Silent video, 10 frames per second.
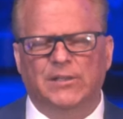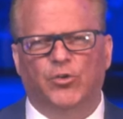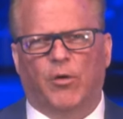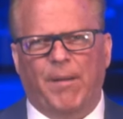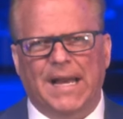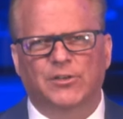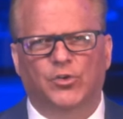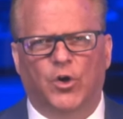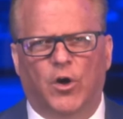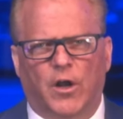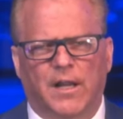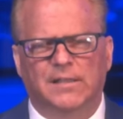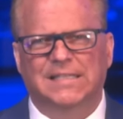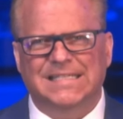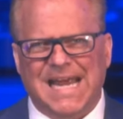or pastor on a
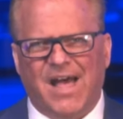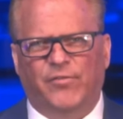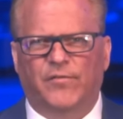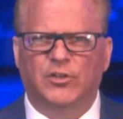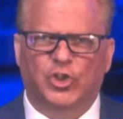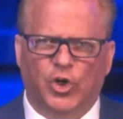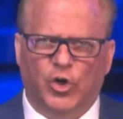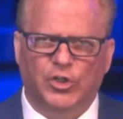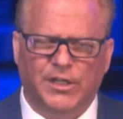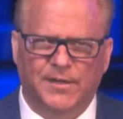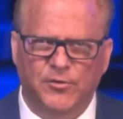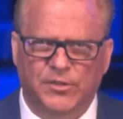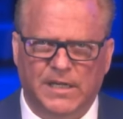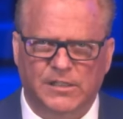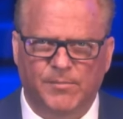staff of a church and a New
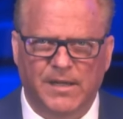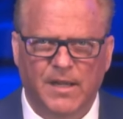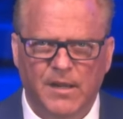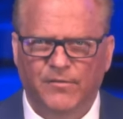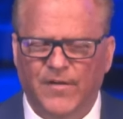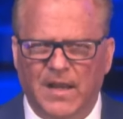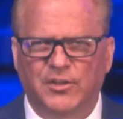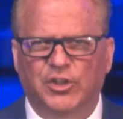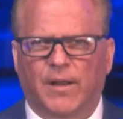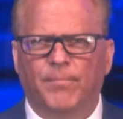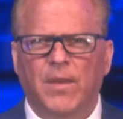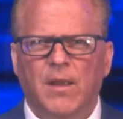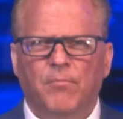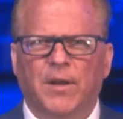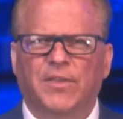Testament fellowship,
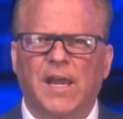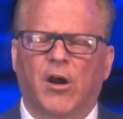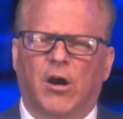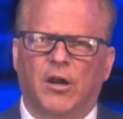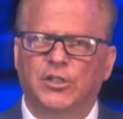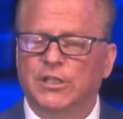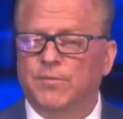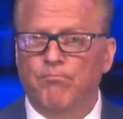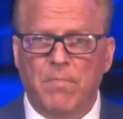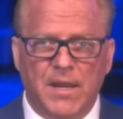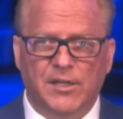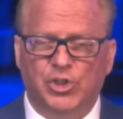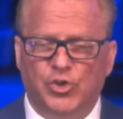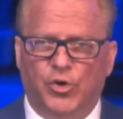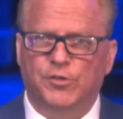but they are just
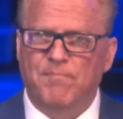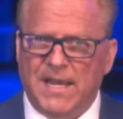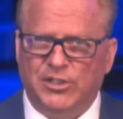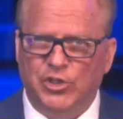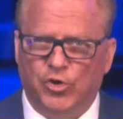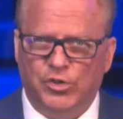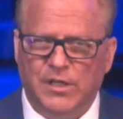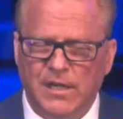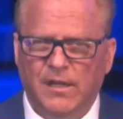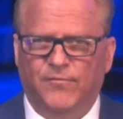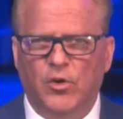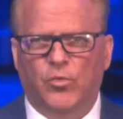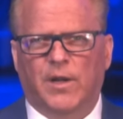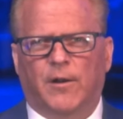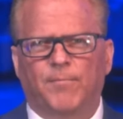ministers, messengers, if you
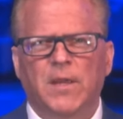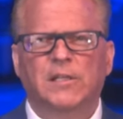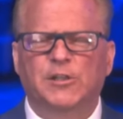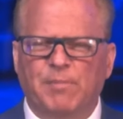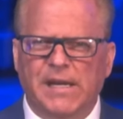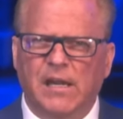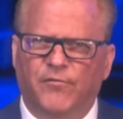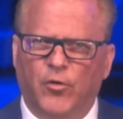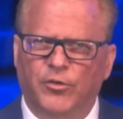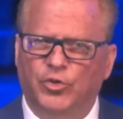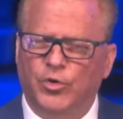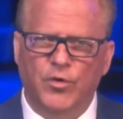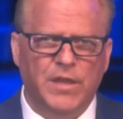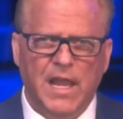will, speaking for truth.